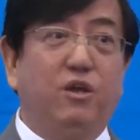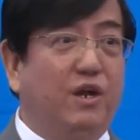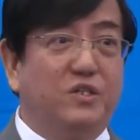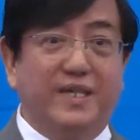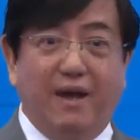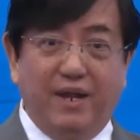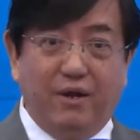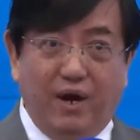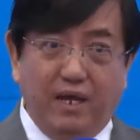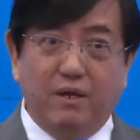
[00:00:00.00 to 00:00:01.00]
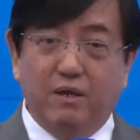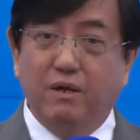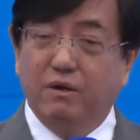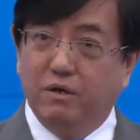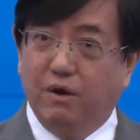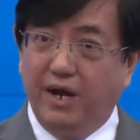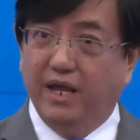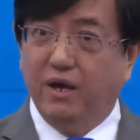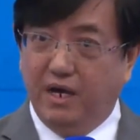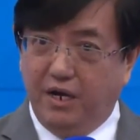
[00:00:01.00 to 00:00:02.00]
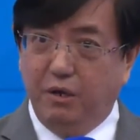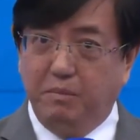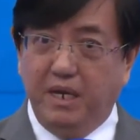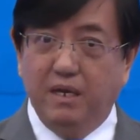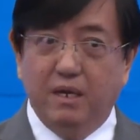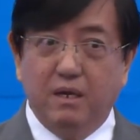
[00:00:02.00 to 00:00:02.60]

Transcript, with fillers: You're not selling, right? Correct. Agree with me?